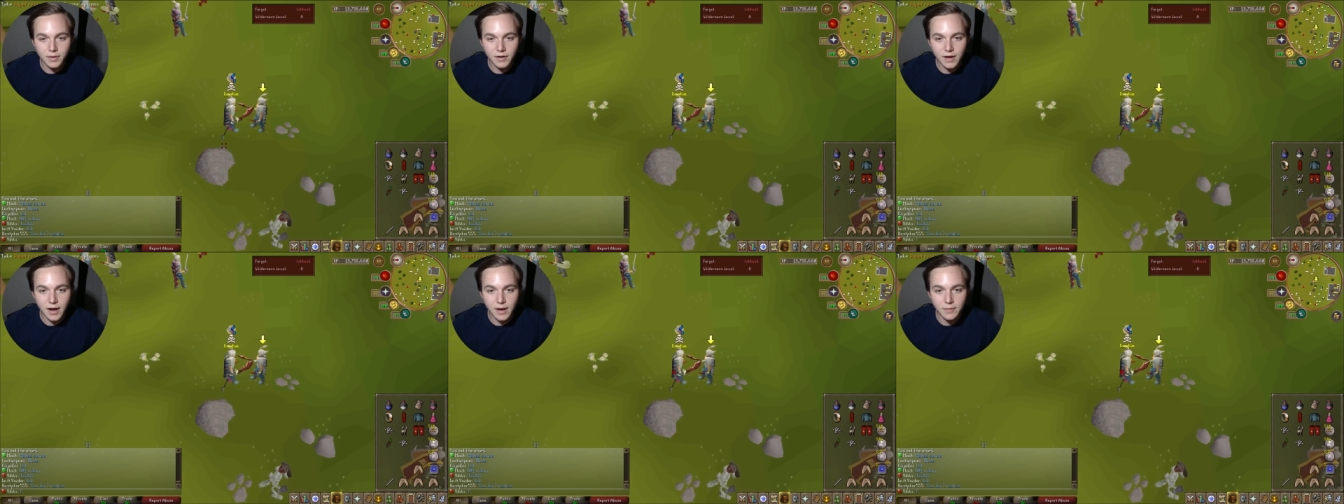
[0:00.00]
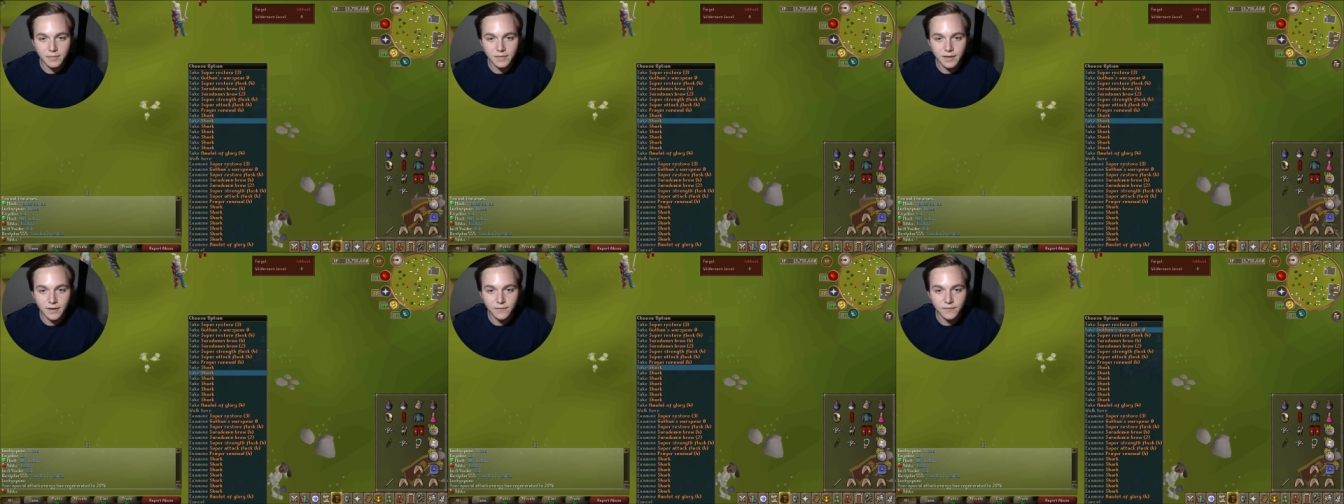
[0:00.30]
but I
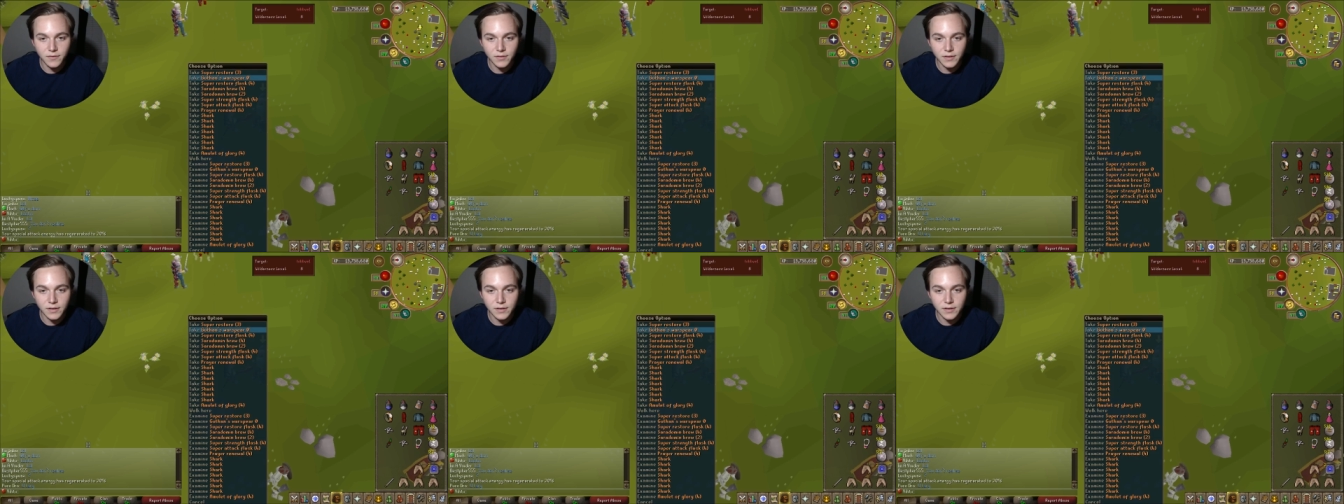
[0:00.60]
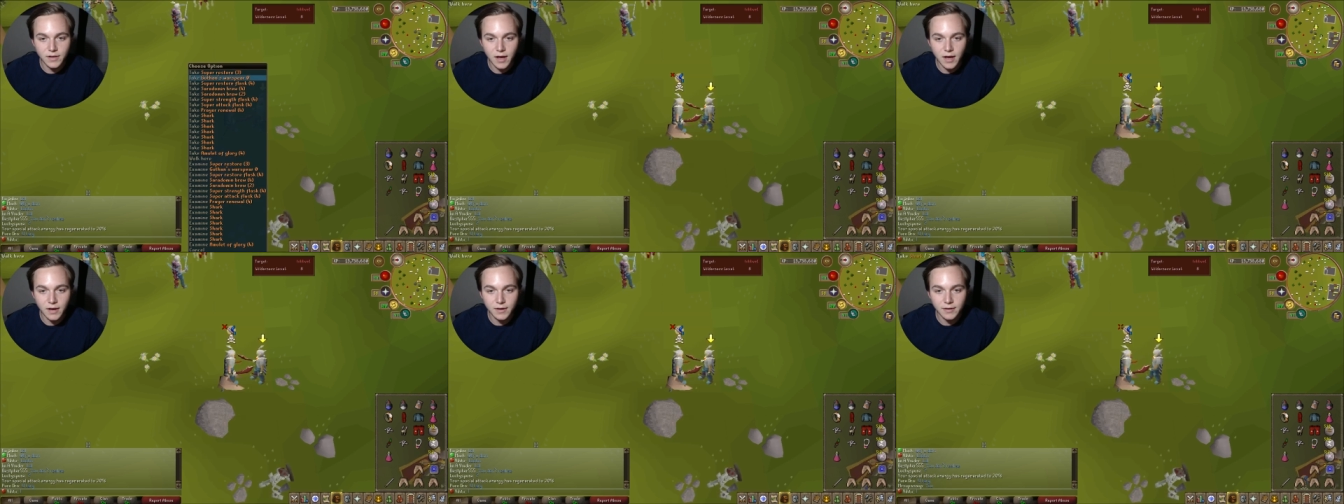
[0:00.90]
am definitely
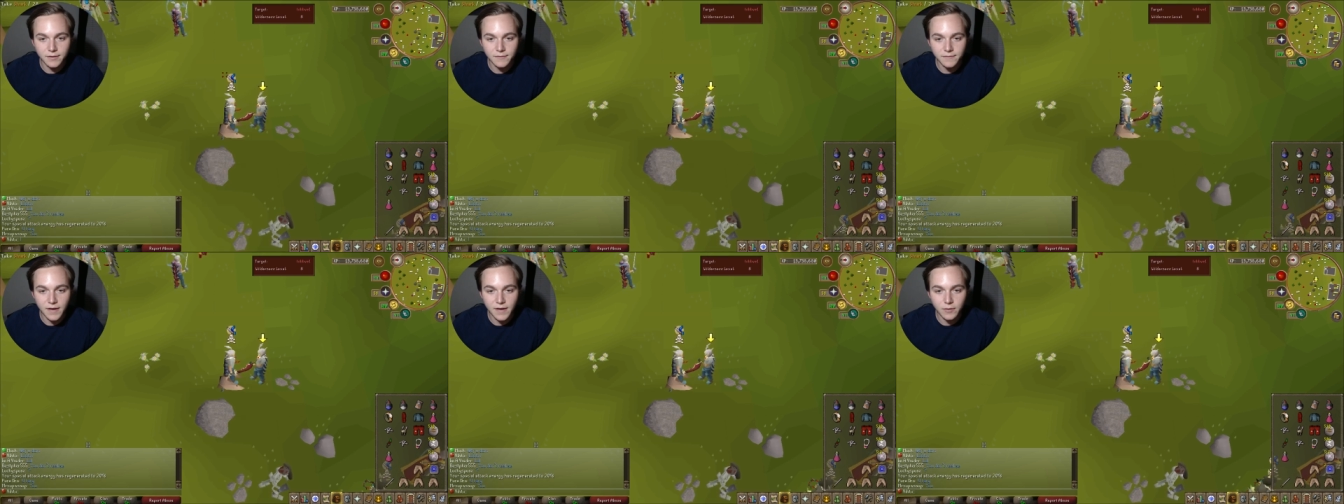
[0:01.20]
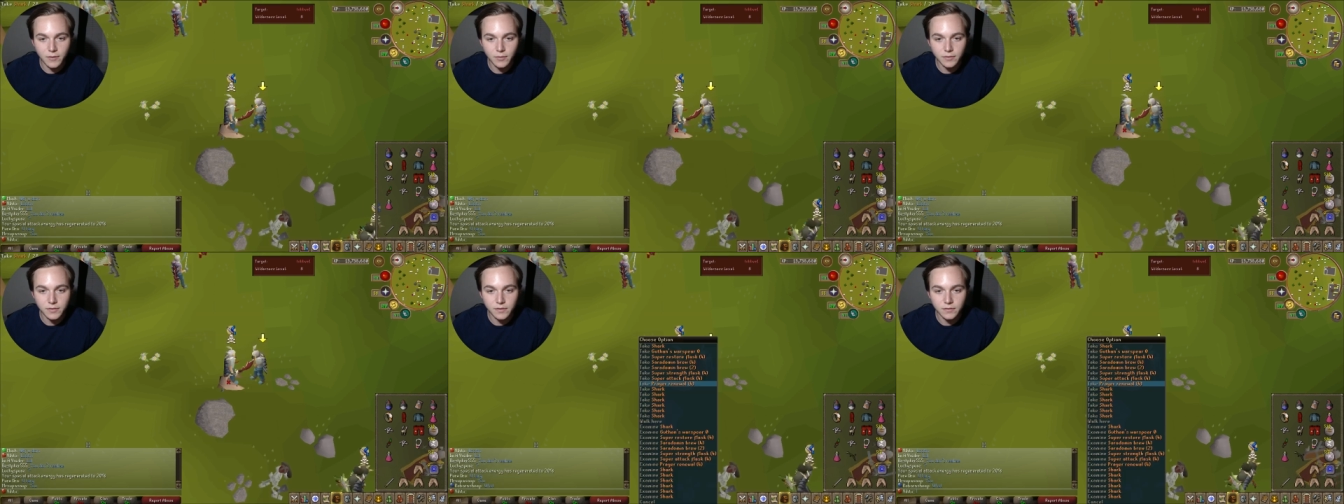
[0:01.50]
not going to
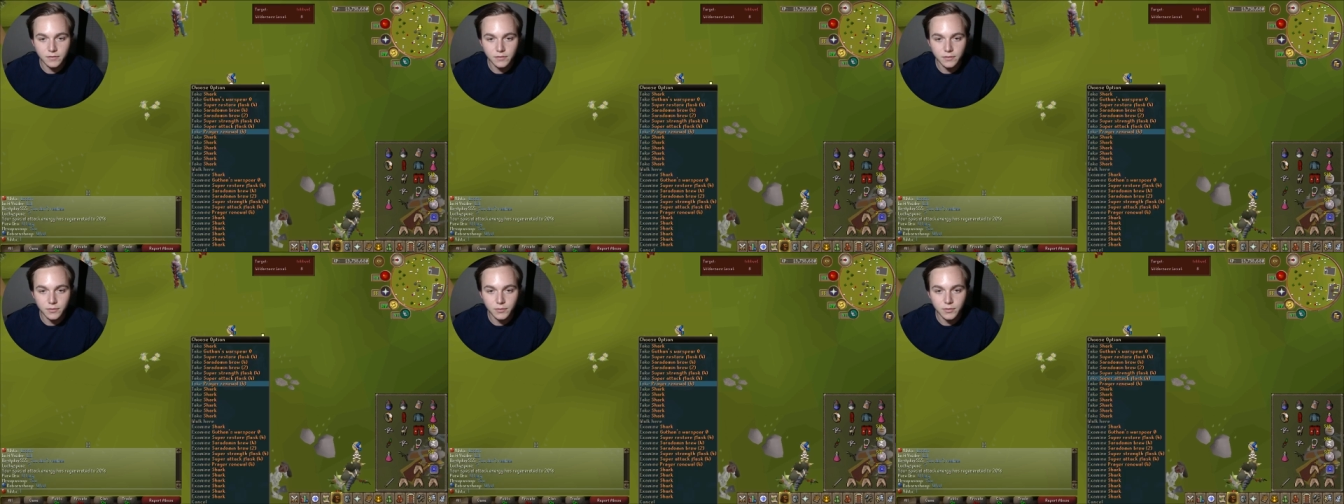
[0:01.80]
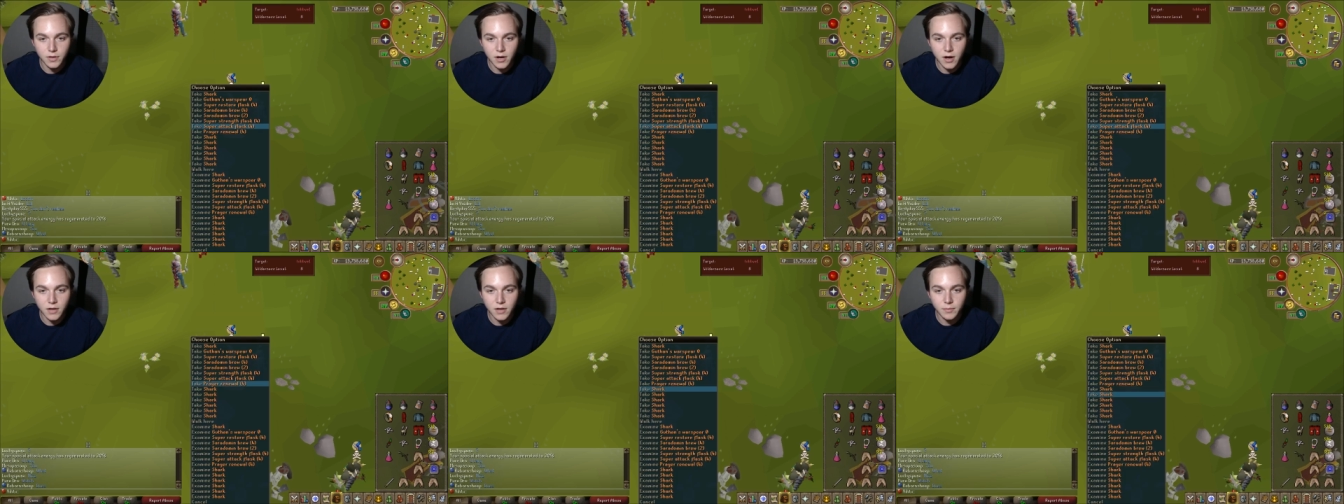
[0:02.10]
fight with this
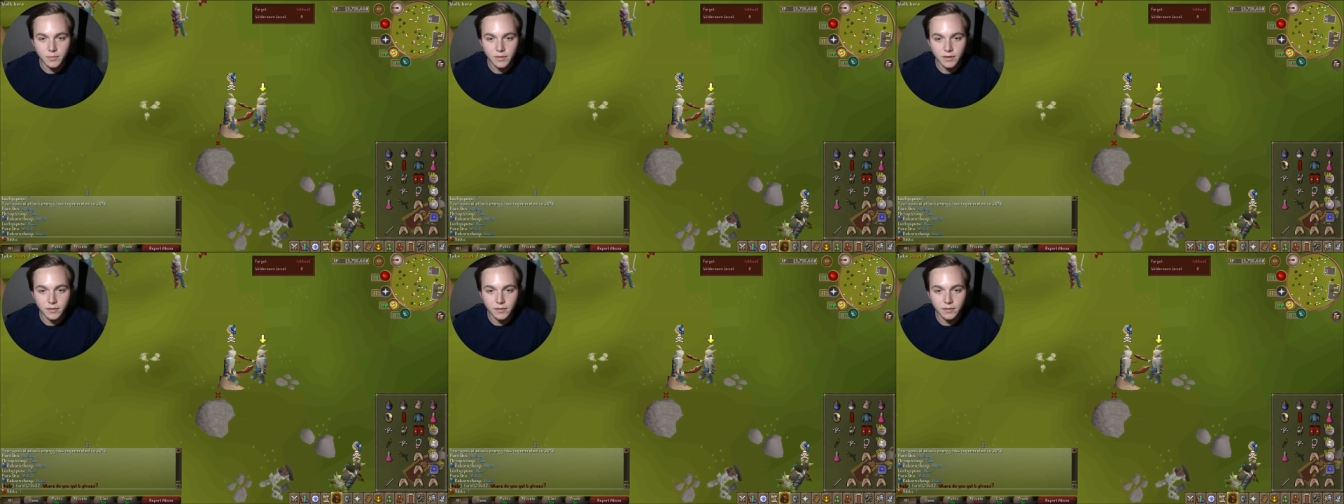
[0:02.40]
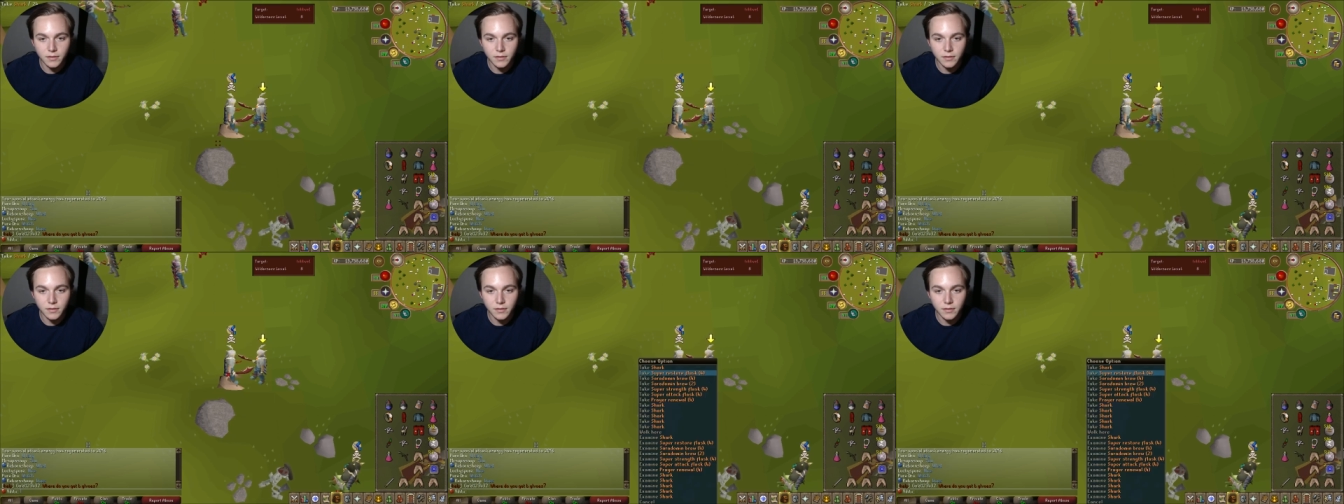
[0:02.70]
loot on me.